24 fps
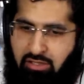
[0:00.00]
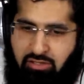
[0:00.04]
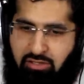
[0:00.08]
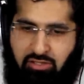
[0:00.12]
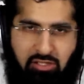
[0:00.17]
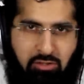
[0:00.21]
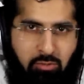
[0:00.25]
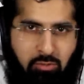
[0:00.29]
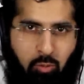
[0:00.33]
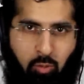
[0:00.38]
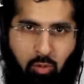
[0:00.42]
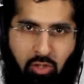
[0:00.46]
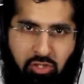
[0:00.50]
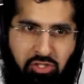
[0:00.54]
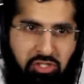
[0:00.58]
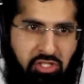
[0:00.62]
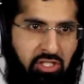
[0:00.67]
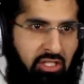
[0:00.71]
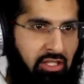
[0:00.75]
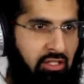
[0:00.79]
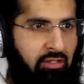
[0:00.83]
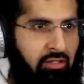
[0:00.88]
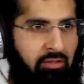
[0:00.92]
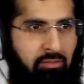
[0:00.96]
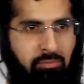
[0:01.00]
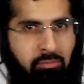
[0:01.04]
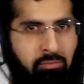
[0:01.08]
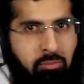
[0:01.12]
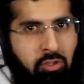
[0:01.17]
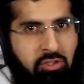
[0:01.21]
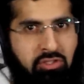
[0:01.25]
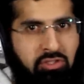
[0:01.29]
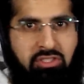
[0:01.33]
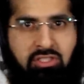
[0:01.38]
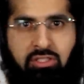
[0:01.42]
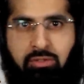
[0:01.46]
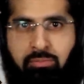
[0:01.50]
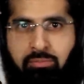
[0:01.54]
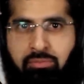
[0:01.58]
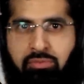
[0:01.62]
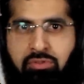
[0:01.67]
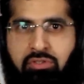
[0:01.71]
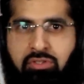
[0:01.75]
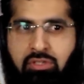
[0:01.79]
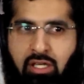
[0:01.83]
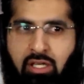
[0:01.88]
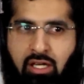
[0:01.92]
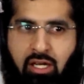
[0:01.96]
just watching
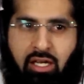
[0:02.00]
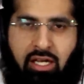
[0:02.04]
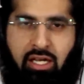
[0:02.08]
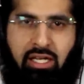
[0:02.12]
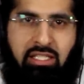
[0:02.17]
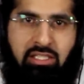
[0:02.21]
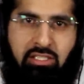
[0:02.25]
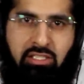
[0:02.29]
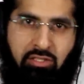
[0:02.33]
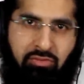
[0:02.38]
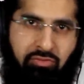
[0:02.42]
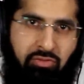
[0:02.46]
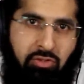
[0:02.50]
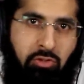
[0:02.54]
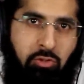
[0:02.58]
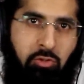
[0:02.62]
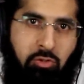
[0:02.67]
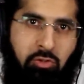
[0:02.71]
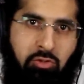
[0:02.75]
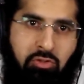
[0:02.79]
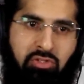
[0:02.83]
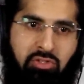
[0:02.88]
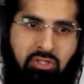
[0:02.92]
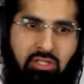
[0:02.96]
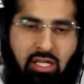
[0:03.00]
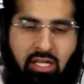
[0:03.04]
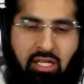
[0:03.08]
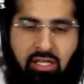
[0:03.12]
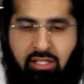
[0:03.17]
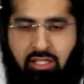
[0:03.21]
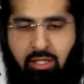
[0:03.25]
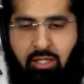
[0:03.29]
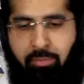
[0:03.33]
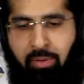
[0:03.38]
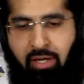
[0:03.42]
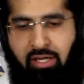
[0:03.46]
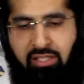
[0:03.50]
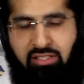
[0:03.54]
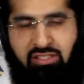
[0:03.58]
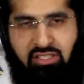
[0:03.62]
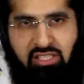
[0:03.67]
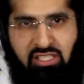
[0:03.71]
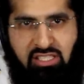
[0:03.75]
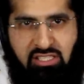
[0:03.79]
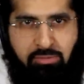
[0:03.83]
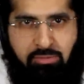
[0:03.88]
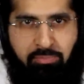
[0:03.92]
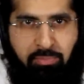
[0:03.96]
Moazzam's interviews, learning about
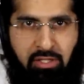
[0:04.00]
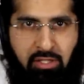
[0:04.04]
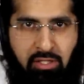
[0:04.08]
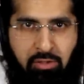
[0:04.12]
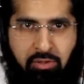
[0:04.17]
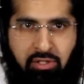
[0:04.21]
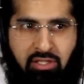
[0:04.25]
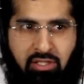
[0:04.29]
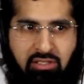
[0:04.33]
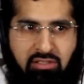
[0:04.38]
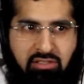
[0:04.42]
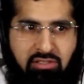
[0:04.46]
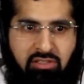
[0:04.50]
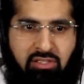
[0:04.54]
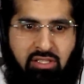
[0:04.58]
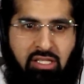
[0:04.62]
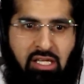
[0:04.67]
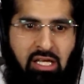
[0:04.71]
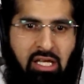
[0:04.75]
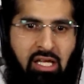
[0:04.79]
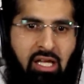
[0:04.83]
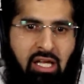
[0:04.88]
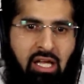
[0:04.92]
his experience.